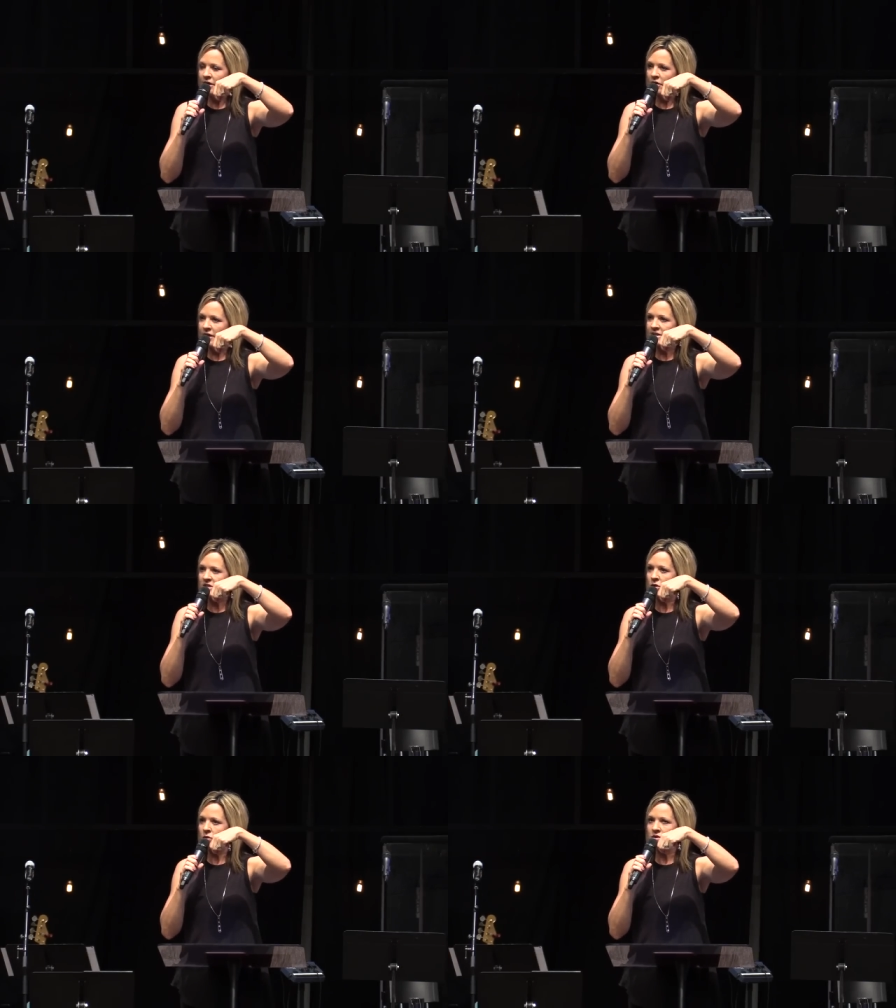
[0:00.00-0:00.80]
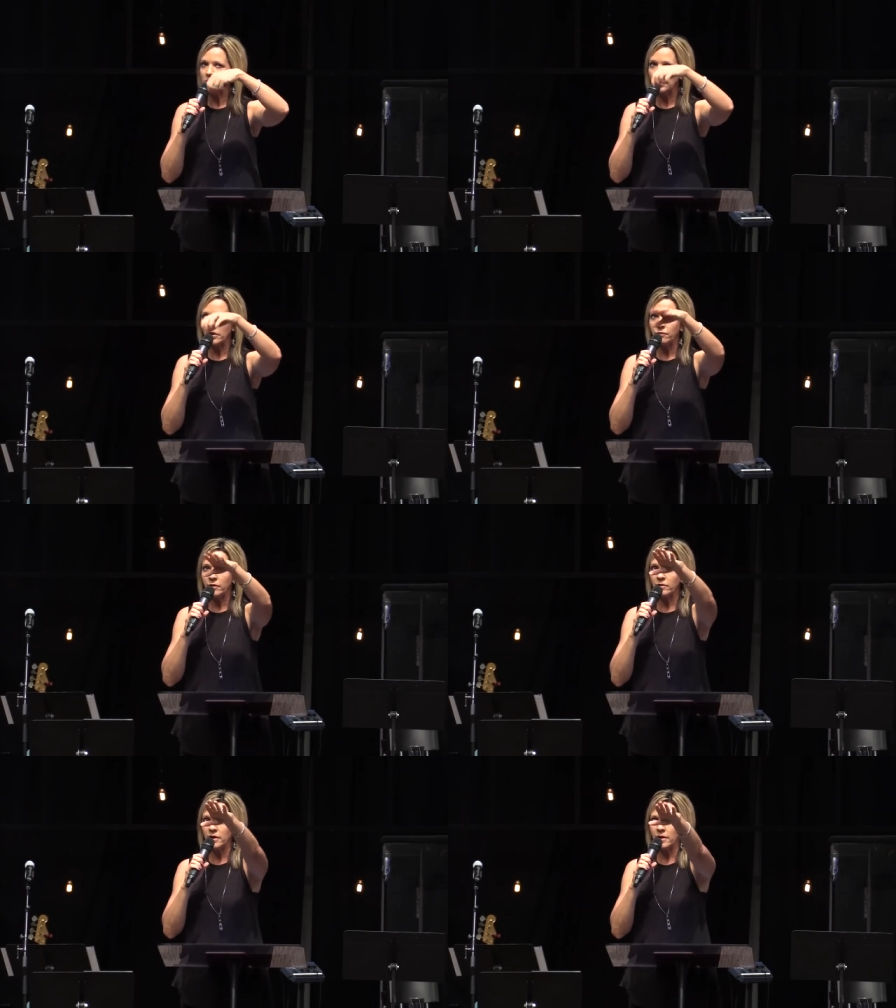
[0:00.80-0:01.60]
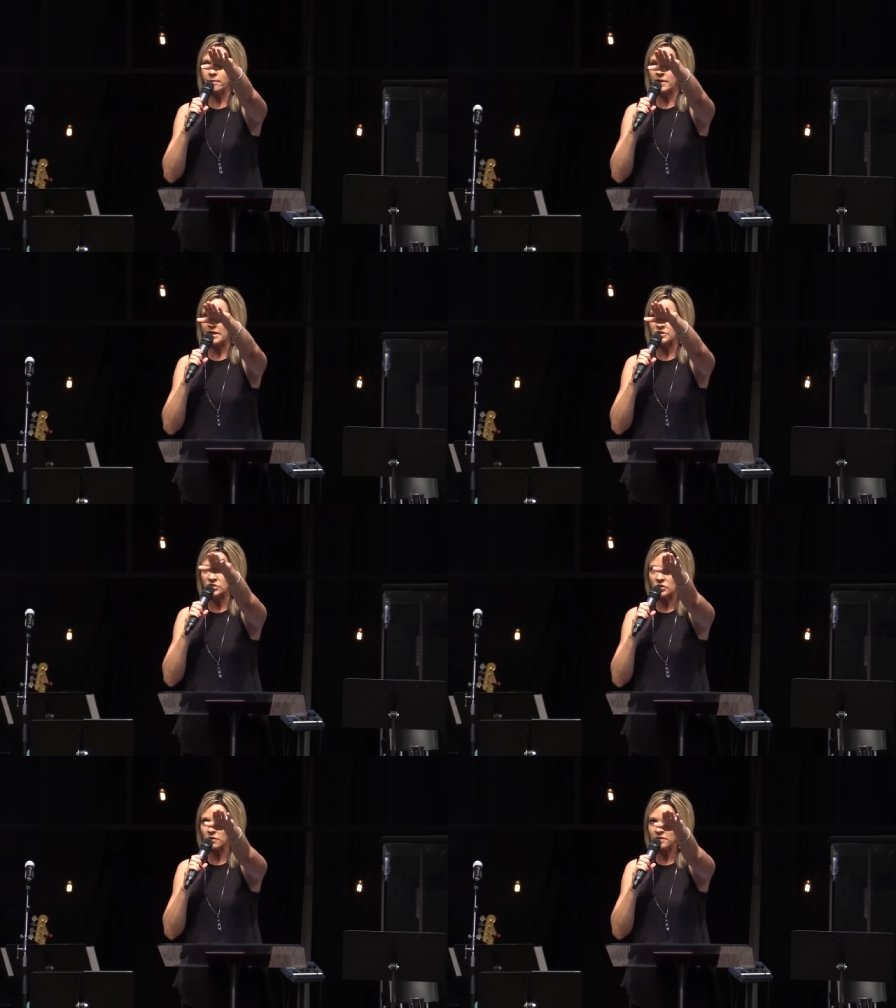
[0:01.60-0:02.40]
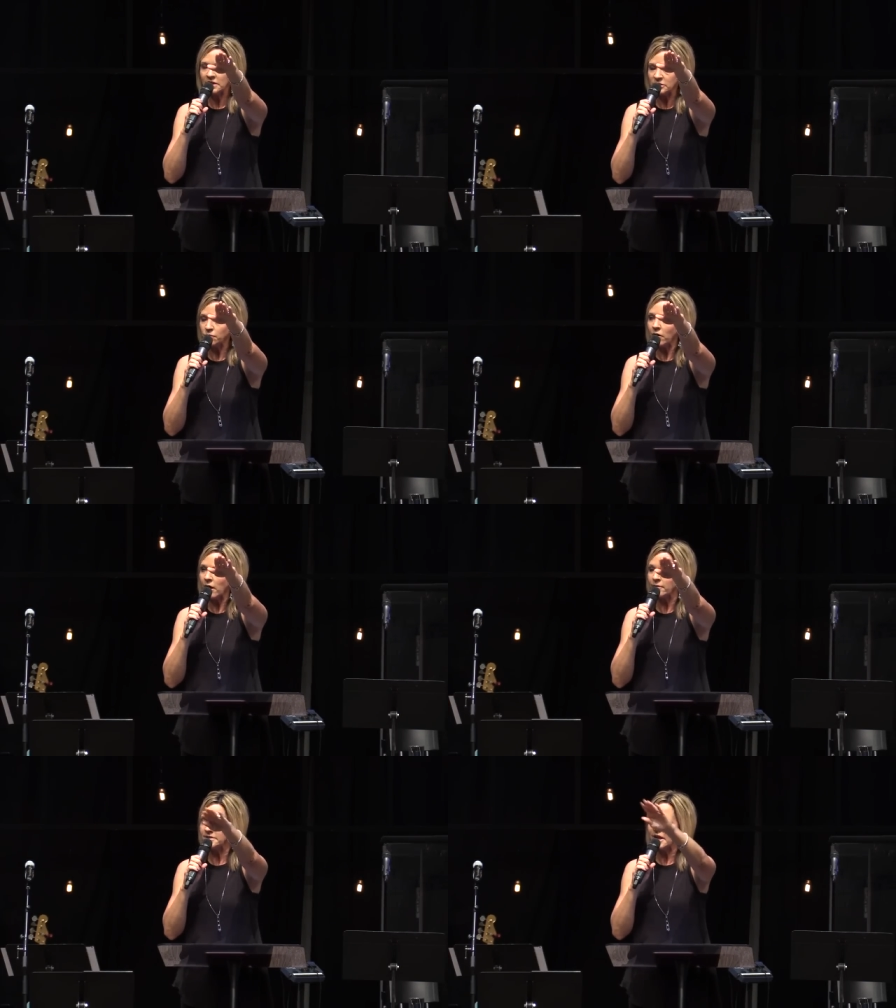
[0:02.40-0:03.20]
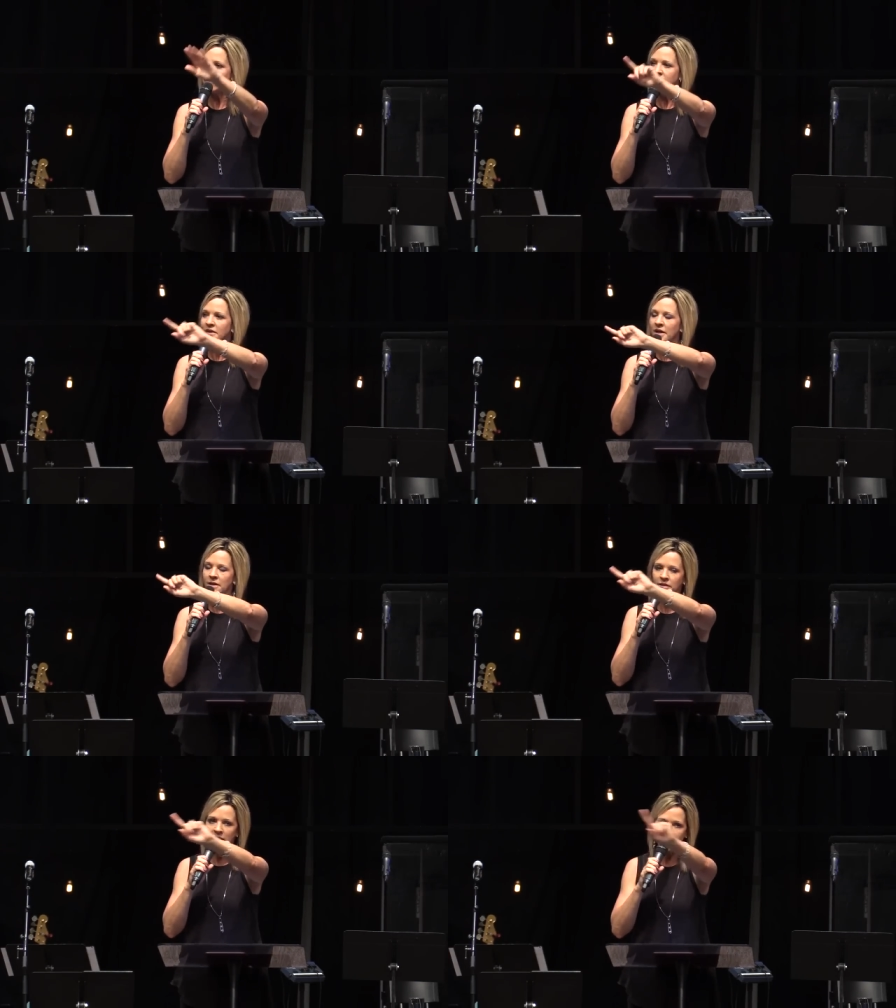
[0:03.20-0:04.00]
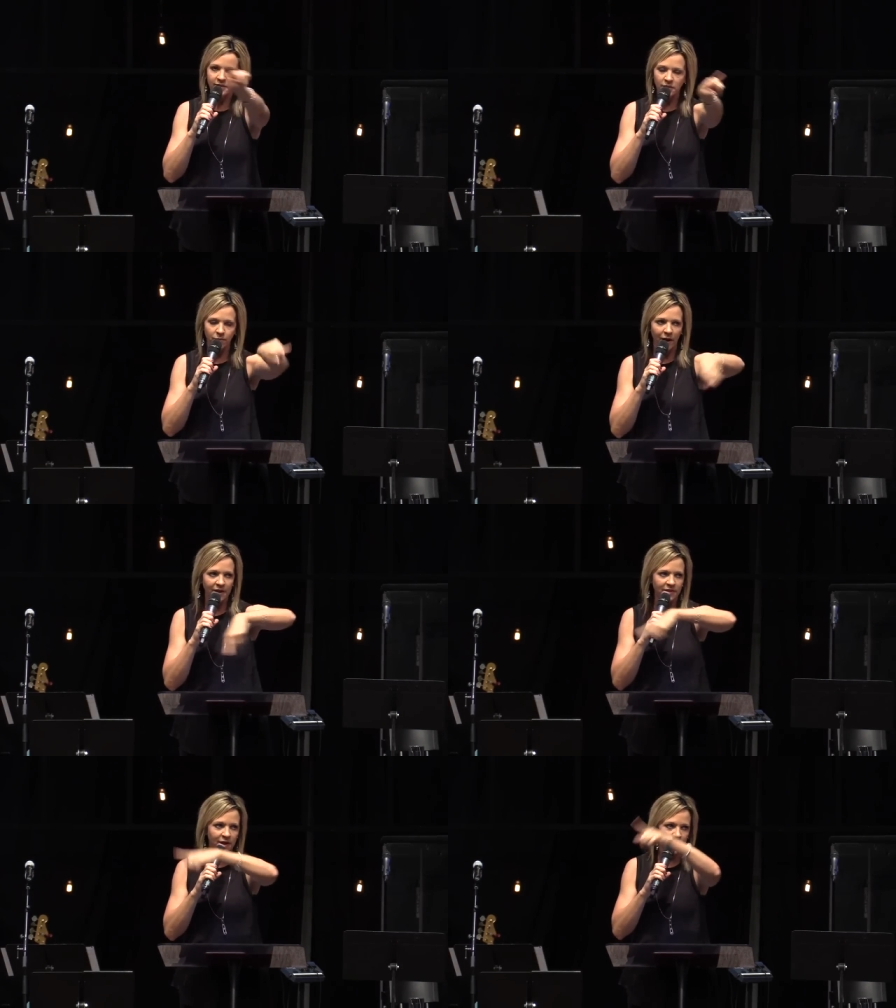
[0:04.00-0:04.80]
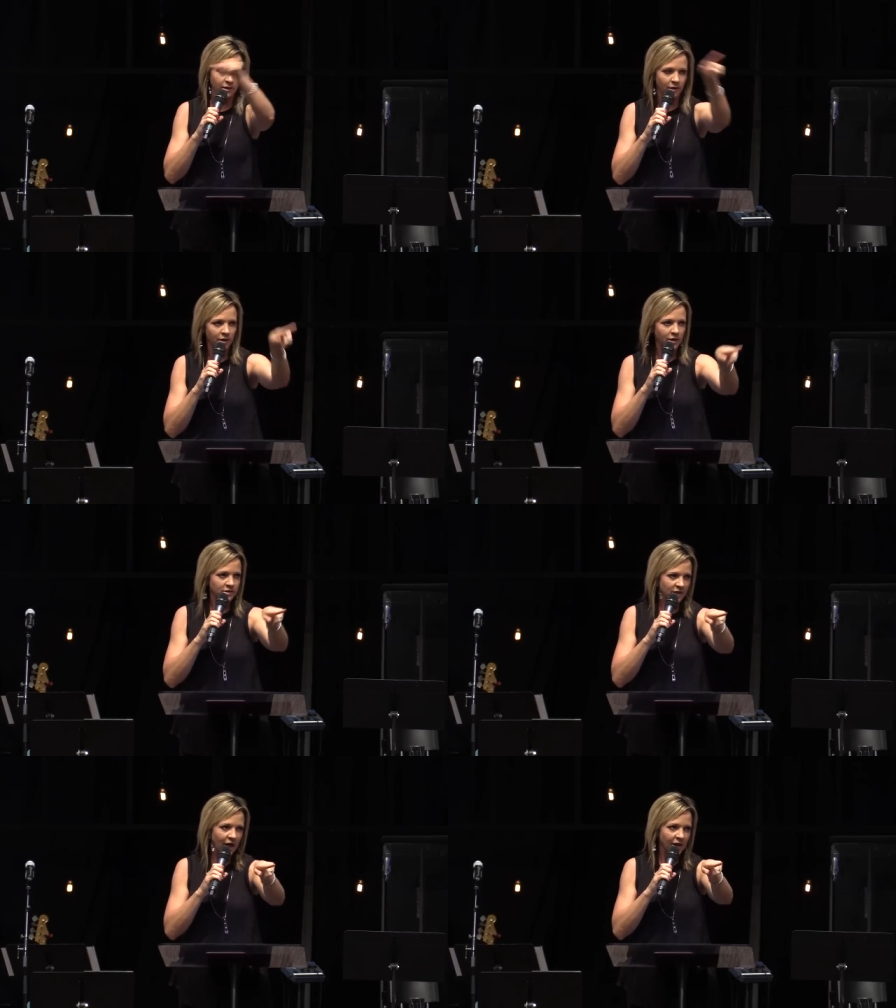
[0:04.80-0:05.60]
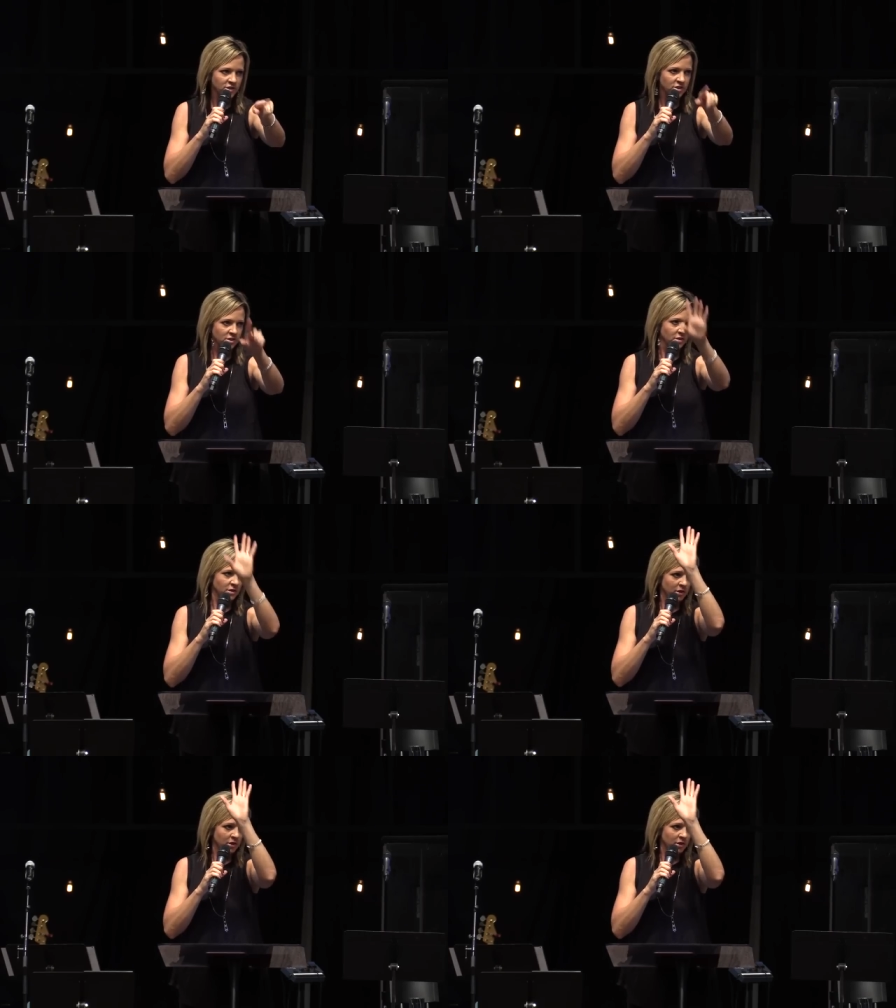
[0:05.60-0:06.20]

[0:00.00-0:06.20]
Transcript: Okay, so so if we were to insert this promise, everything that the python touched